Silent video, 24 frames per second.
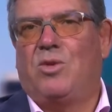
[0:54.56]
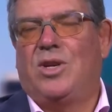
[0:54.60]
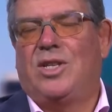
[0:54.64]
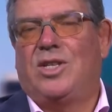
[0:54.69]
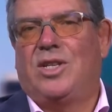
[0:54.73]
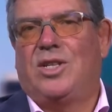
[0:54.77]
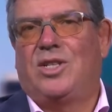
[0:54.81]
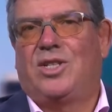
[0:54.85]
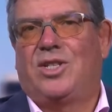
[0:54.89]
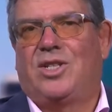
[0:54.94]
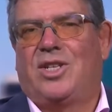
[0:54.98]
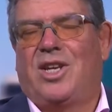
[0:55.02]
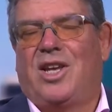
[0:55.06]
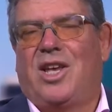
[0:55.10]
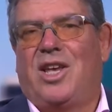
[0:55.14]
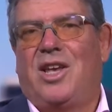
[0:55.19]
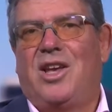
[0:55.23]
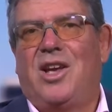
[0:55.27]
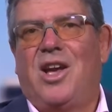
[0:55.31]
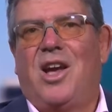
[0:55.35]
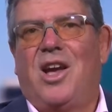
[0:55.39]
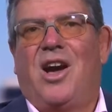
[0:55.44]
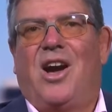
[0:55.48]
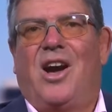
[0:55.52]
we did see,
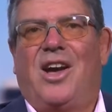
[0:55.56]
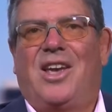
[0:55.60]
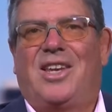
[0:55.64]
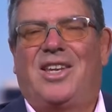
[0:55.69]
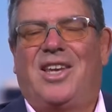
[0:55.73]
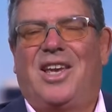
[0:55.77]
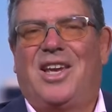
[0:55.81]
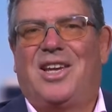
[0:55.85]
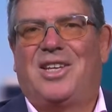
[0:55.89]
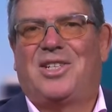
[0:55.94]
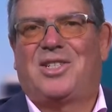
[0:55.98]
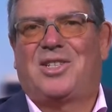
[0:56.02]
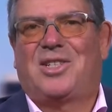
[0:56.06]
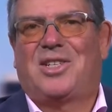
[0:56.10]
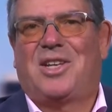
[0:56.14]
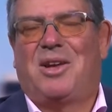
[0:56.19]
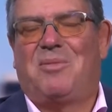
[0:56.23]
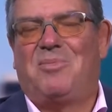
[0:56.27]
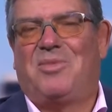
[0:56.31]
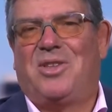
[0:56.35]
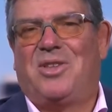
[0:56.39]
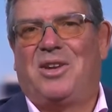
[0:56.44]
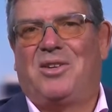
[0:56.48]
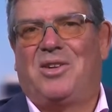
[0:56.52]
I guess,
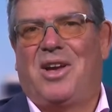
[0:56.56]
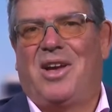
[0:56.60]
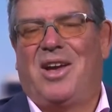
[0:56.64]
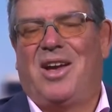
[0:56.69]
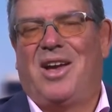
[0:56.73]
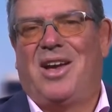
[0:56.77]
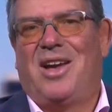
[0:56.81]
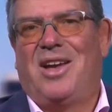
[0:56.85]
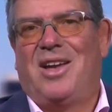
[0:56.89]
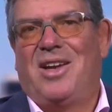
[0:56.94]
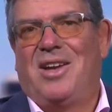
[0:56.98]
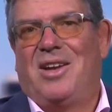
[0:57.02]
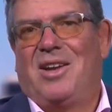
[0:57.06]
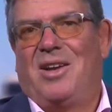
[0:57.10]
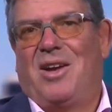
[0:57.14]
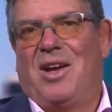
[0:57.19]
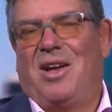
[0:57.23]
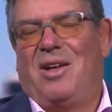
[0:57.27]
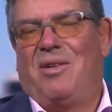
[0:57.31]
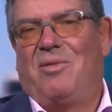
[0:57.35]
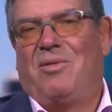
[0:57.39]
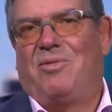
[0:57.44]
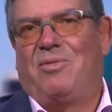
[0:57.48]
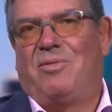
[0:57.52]
something
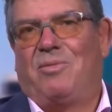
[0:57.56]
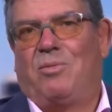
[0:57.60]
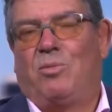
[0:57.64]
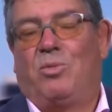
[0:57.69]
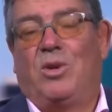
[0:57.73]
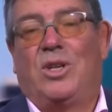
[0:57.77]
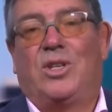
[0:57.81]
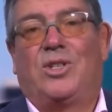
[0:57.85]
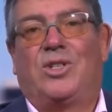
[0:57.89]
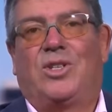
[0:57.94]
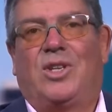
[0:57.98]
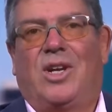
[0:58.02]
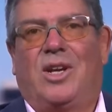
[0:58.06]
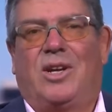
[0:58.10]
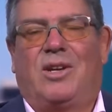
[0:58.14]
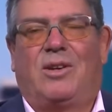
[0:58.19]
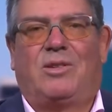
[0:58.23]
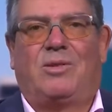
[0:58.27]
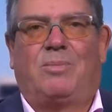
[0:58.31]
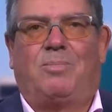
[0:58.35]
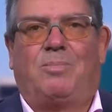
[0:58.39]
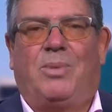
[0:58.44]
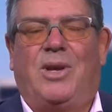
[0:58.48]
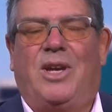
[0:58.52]
which
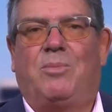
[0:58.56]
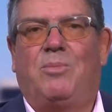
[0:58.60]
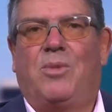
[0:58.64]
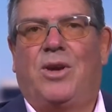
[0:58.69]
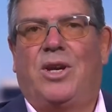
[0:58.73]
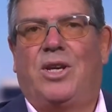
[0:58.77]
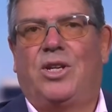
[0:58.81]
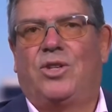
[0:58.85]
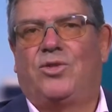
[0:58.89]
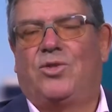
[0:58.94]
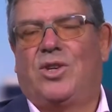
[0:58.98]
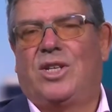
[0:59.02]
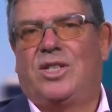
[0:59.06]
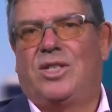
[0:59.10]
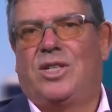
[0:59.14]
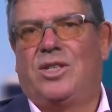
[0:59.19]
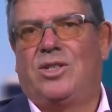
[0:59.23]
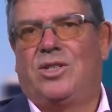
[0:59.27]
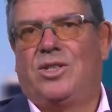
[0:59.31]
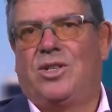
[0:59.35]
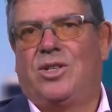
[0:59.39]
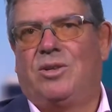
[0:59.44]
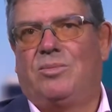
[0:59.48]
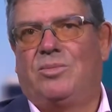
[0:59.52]
piqued my interest in
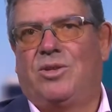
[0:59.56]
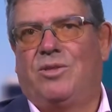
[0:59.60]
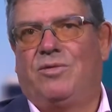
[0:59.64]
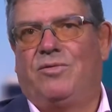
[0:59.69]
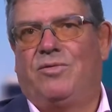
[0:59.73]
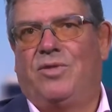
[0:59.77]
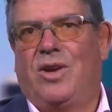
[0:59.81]
terms of